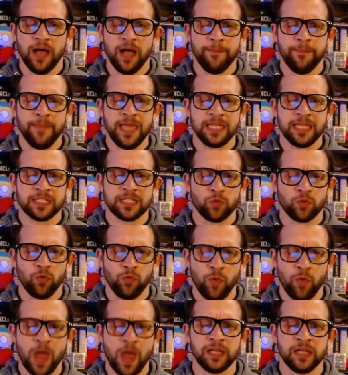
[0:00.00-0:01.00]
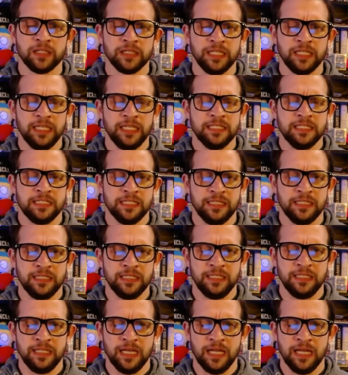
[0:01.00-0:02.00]
makes well into
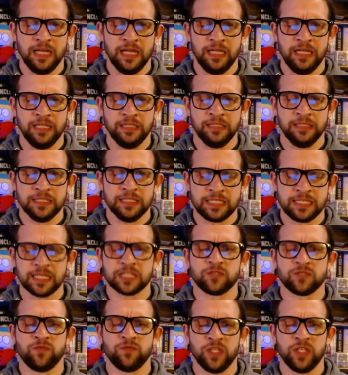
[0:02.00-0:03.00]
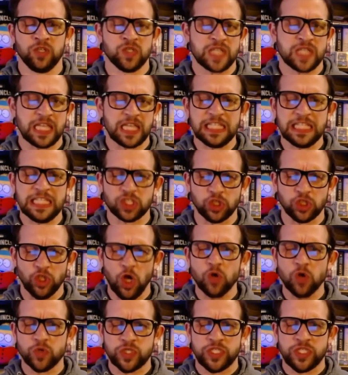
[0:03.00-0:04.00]
the 6 figures, at least
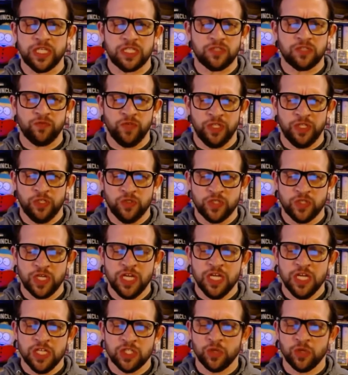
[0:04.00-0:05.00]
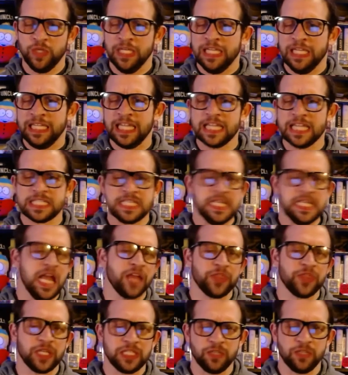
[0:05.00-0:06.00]
low 6 figures. So he has
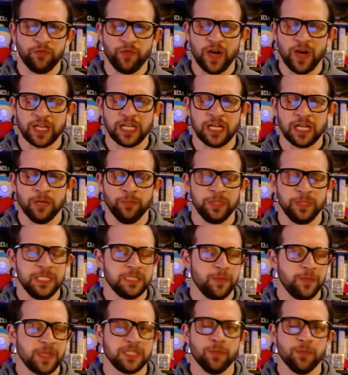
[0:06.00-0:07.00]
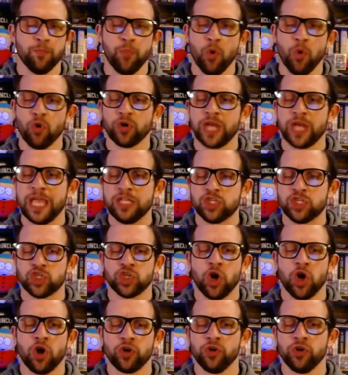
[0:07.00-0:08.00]
nothing to fucking complete. He's about to board a
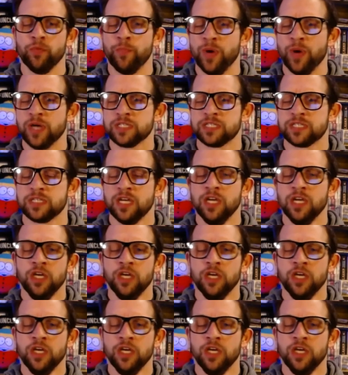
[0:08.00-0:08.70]
charter bus